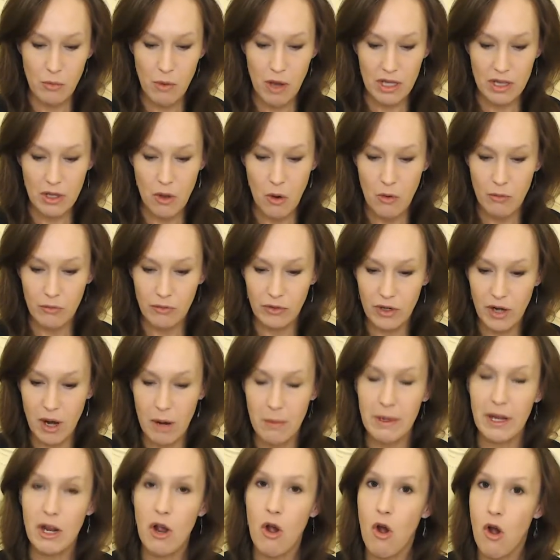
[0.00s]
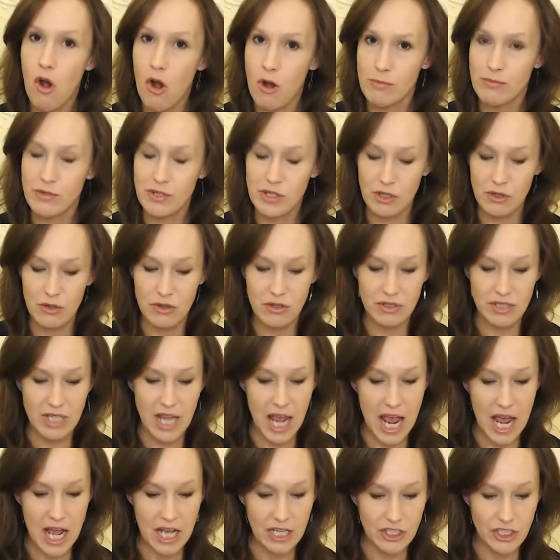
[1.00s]
while overcoming obstacles
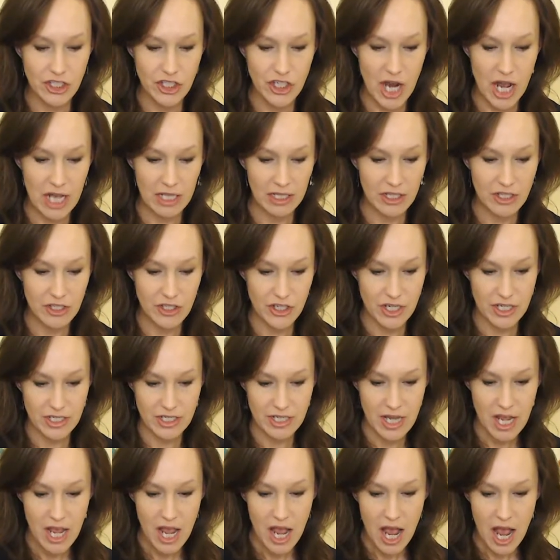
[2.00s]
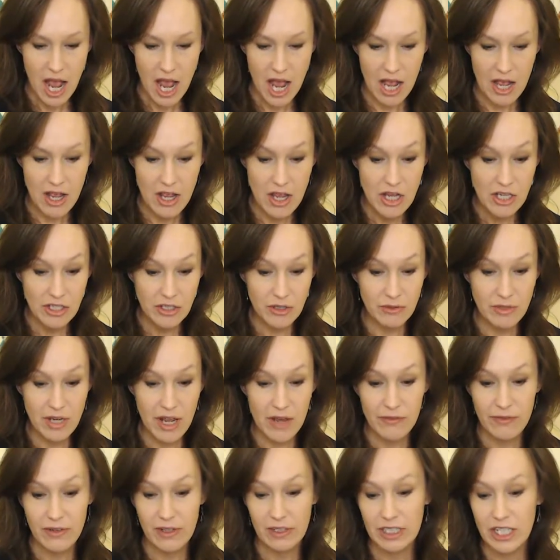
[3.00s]
and challenges. So
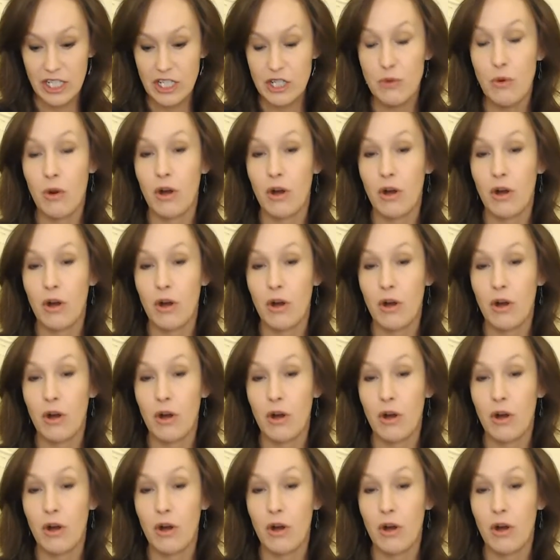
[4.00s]
definitely you